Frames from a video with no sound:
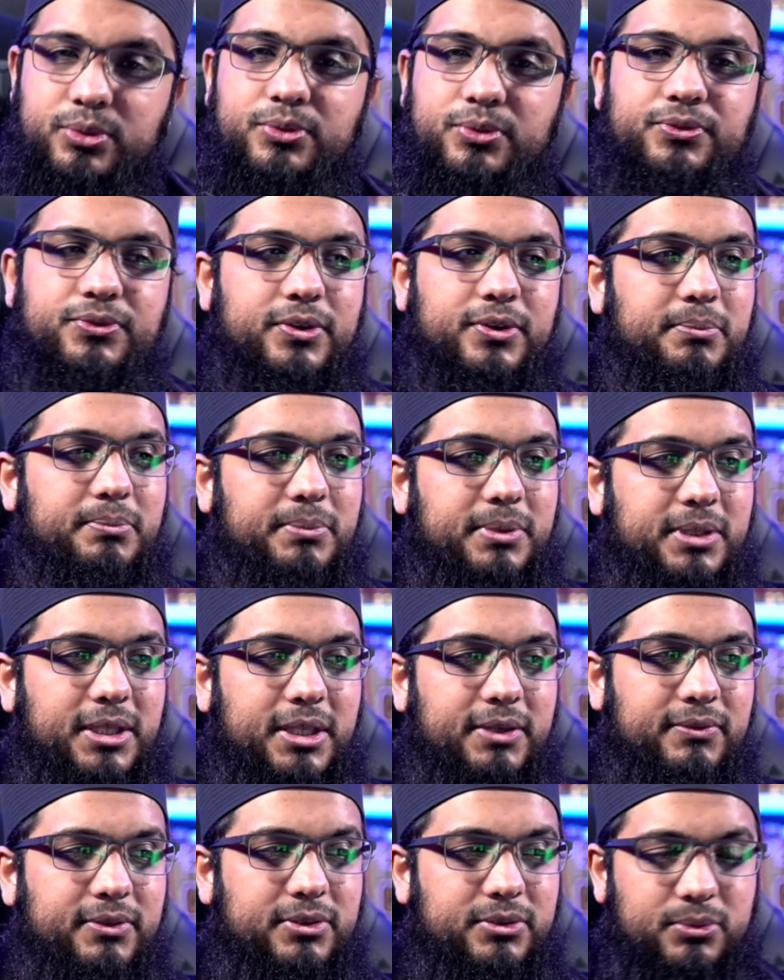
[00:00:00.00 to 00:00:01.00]
are true firm
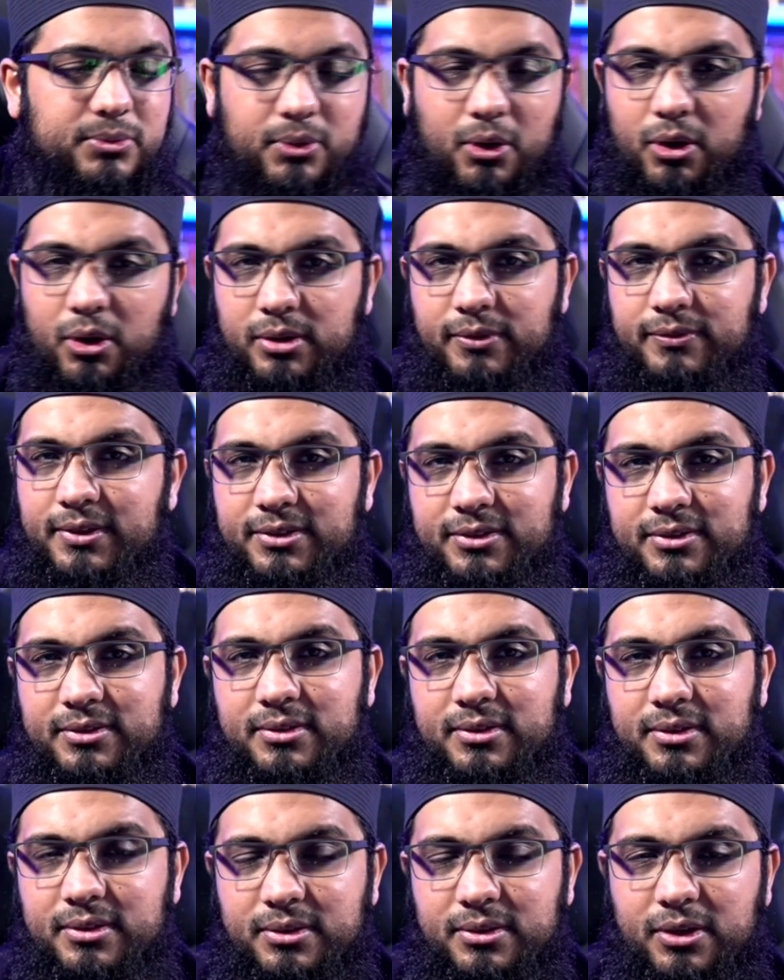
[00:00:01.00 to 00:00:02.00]
believers all of this
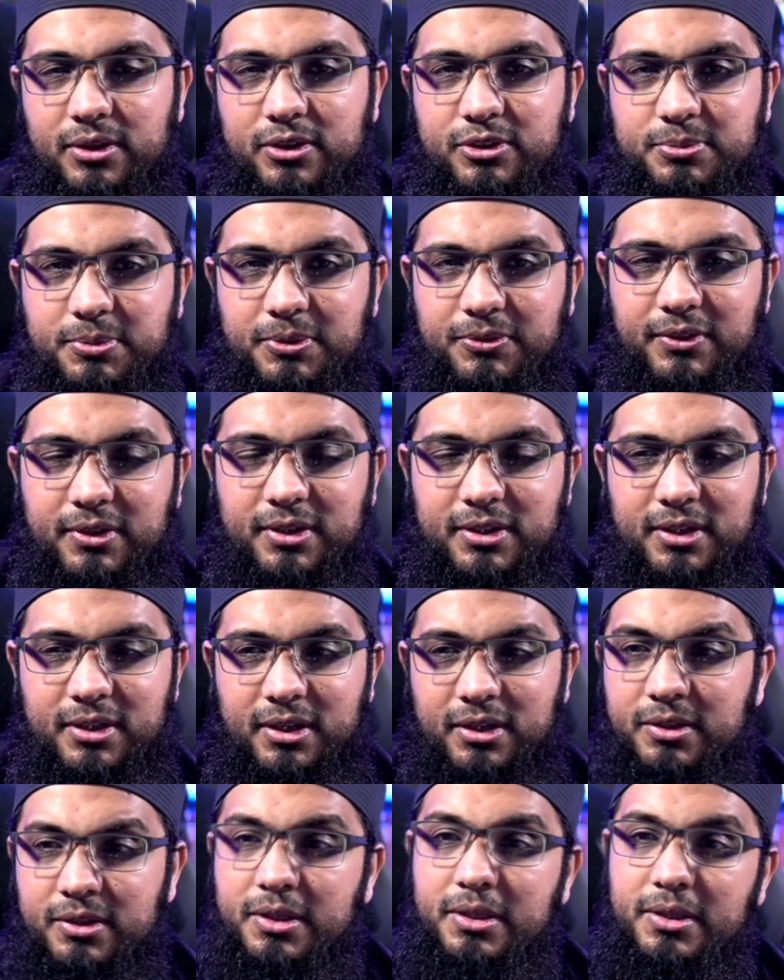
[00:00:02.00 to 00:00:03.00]
is an encouragement for
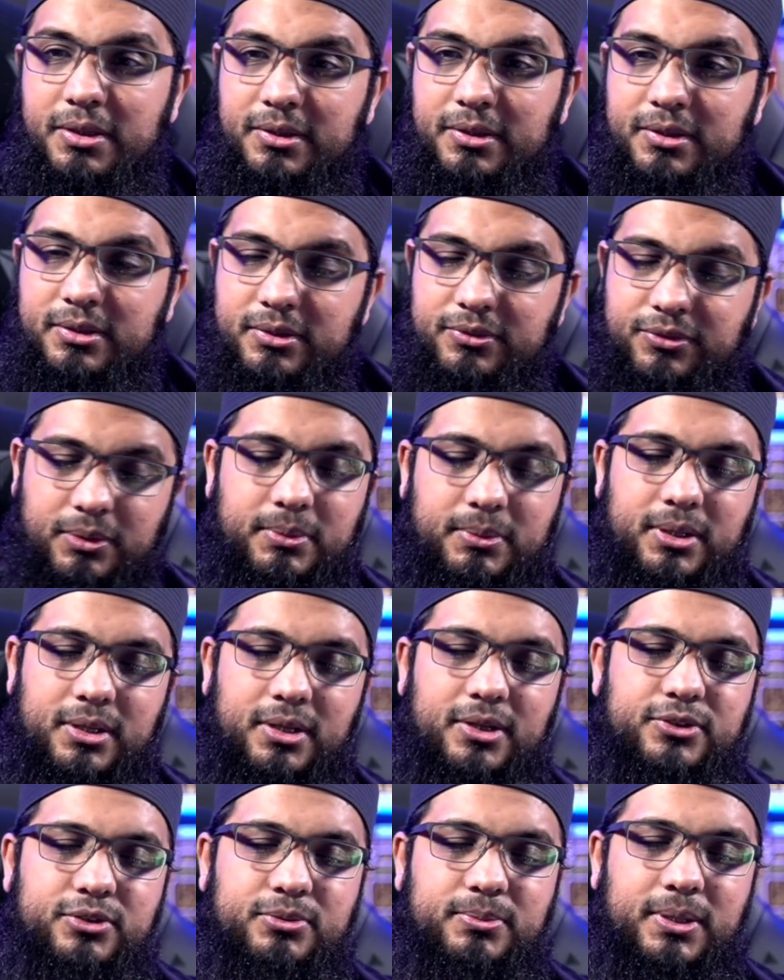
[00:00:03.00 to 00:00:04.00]
allah from
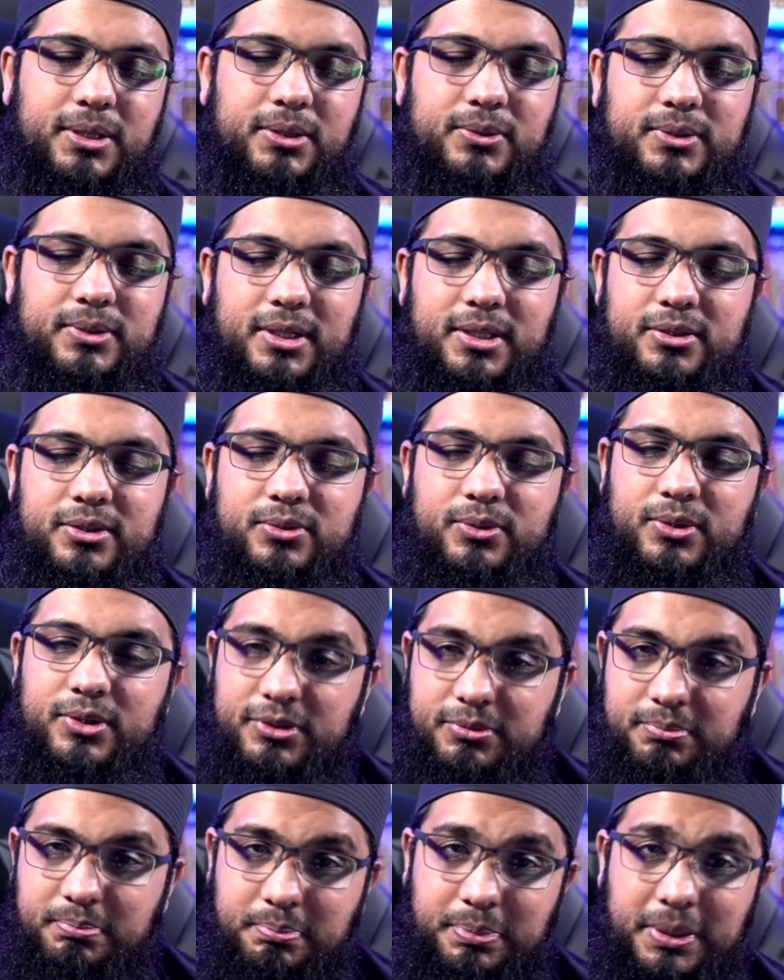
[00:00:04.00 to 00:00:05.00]
allah subhanahu wa ta'ala to
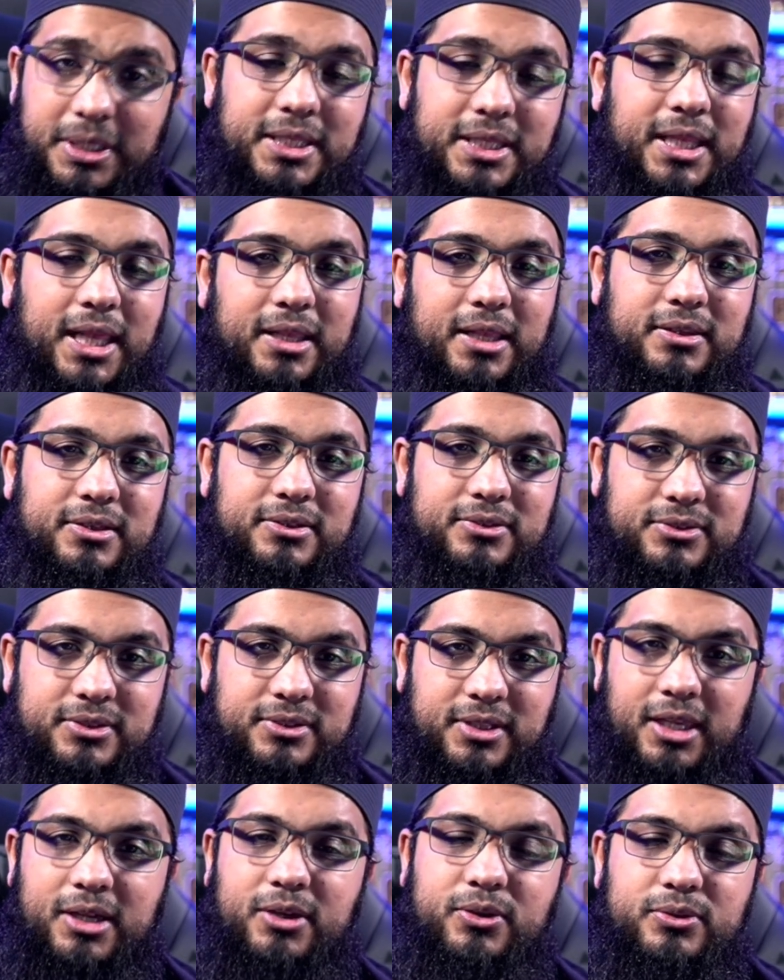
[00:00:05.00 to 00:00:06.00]
us be like this
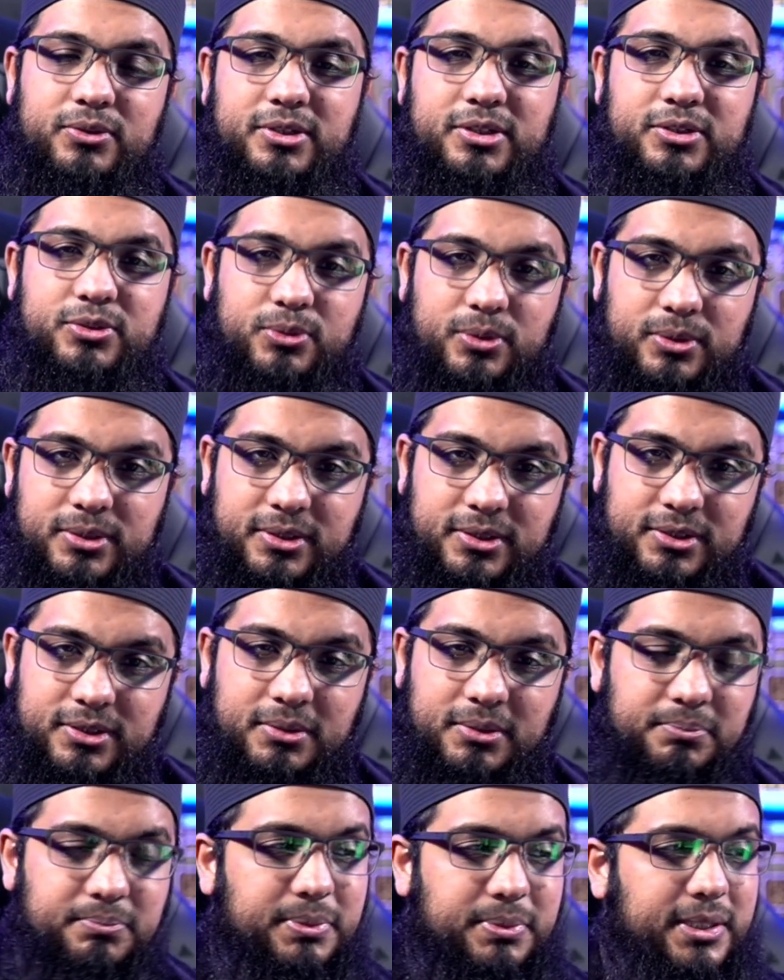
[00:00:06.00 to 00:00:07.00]
take on these
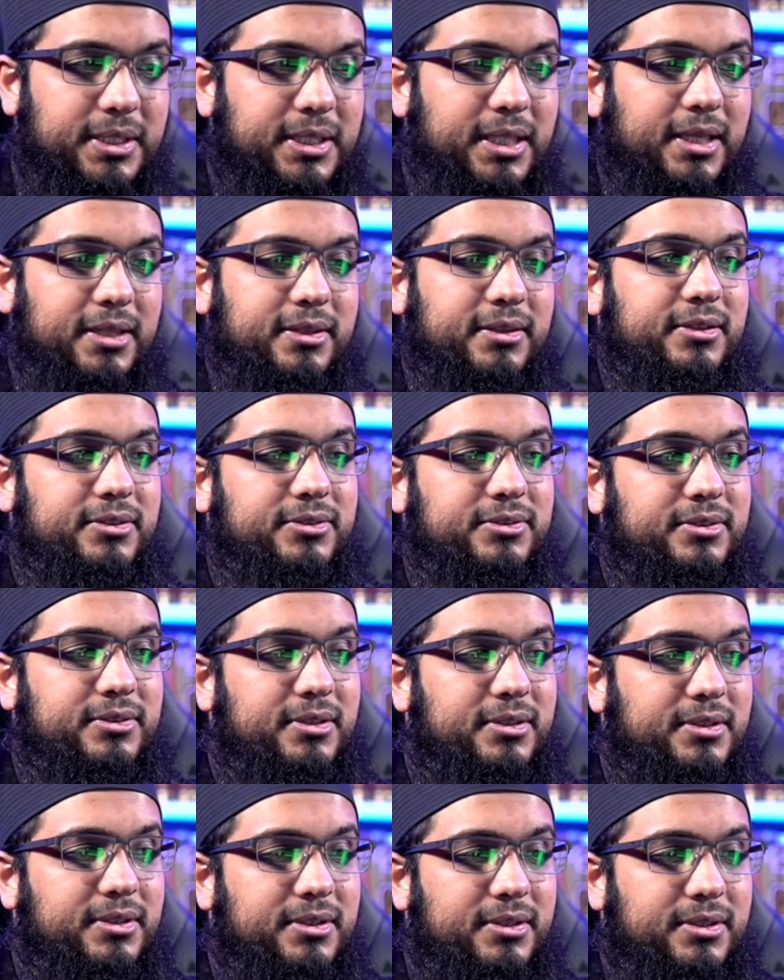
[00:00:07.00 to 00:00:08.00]
qualities and be like
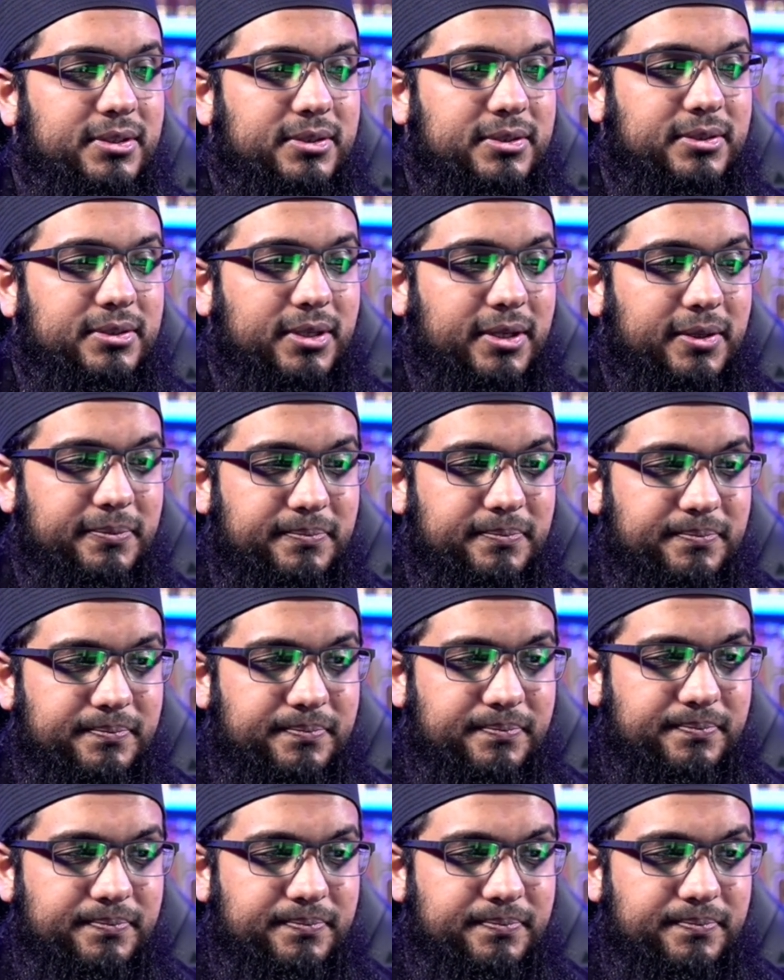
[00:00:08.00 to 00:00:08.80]
this right